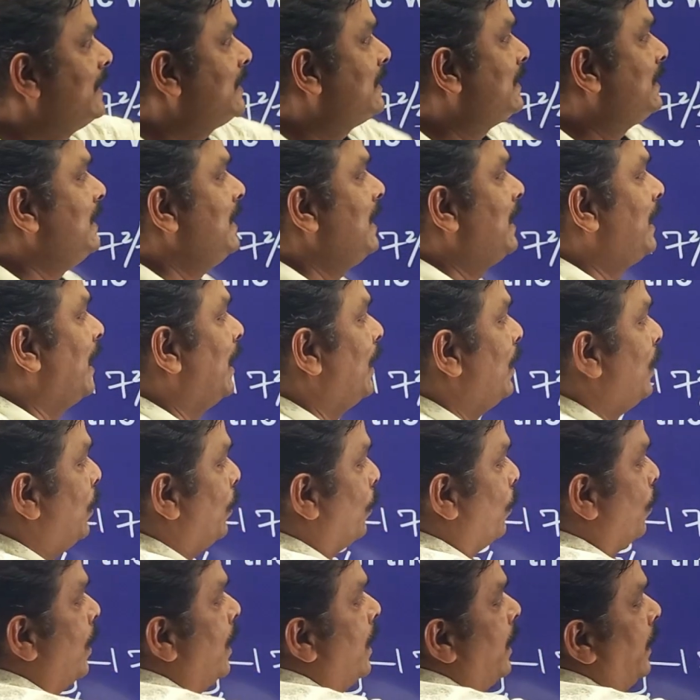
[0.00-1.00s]
day C can
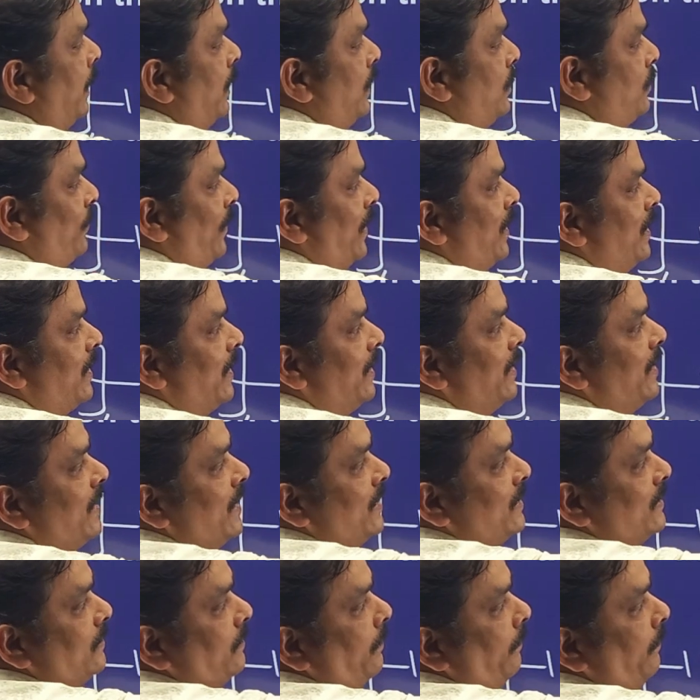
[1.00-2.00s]
do, in 20
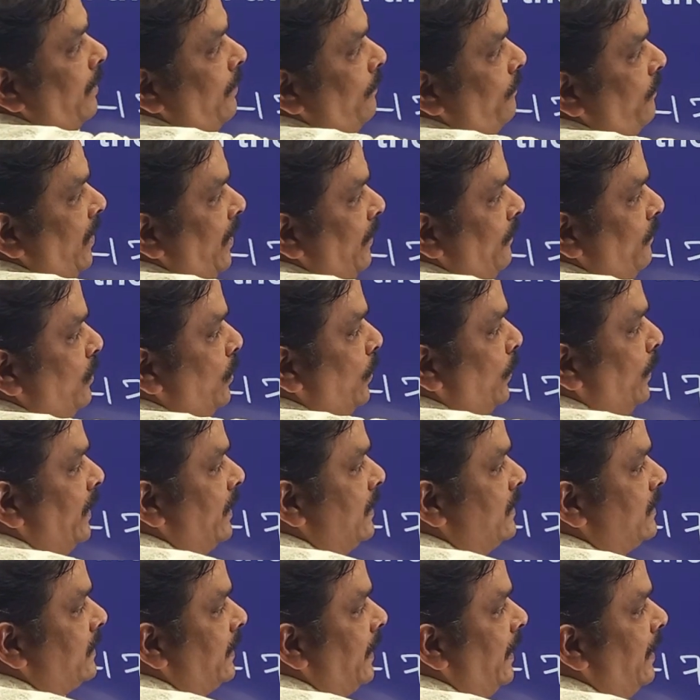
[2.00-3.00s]
days 35
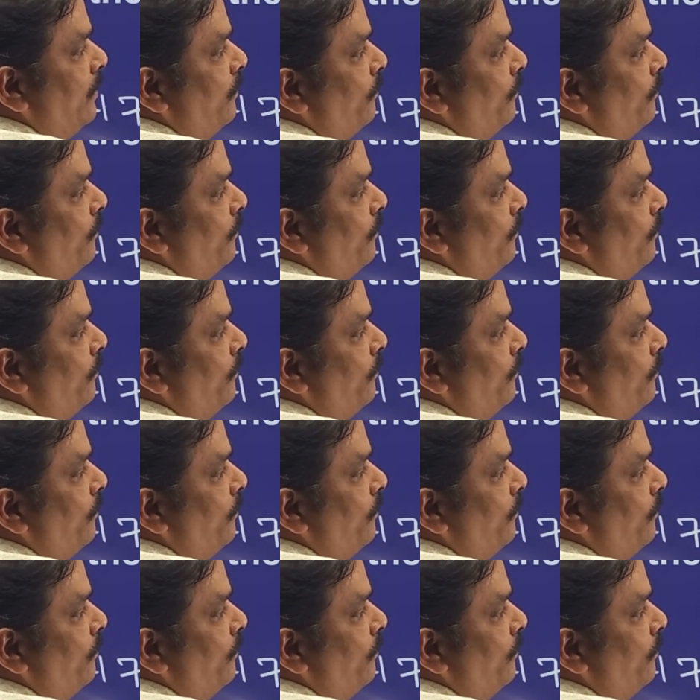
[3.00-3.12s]
units.